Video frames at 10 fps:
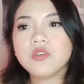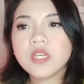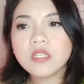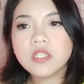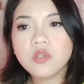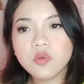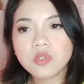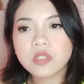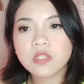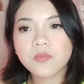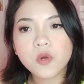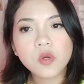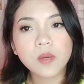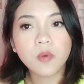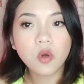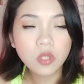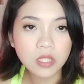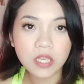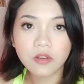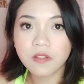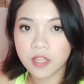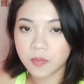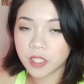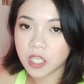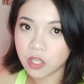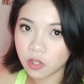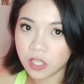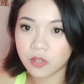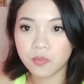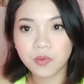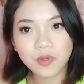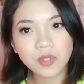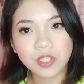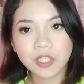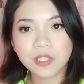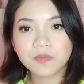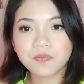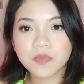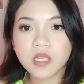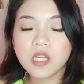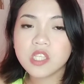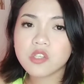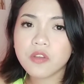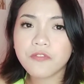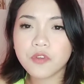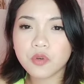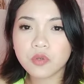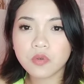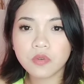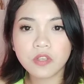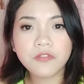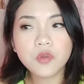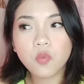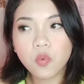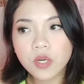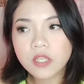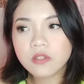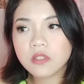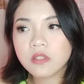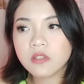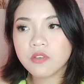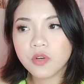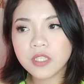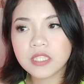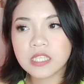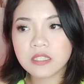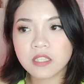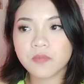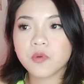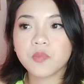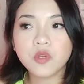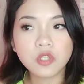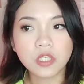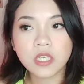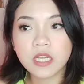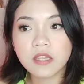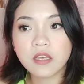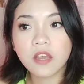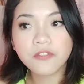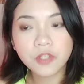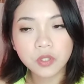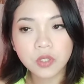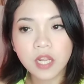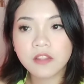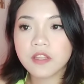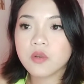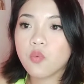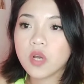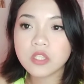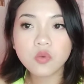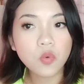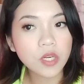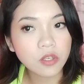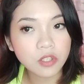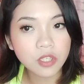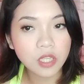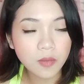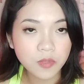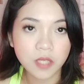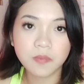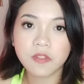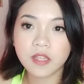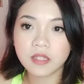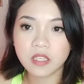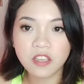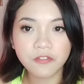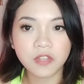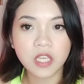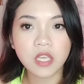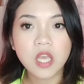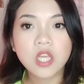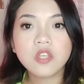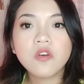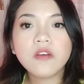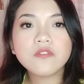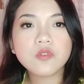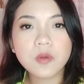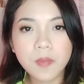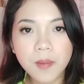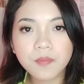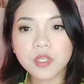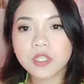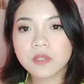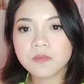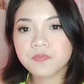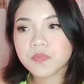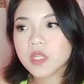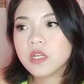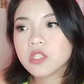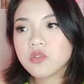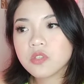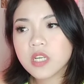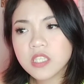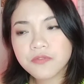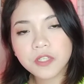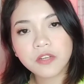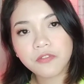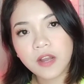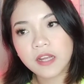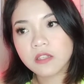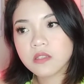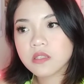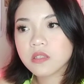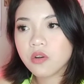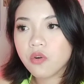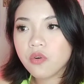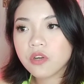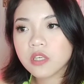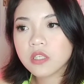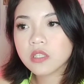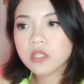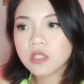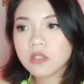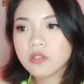you can use the program only on that particular computer. So if you work on your desktop computer in the afternoon and then want to work on your laptop that evening, you have to remember to transfer the files. Or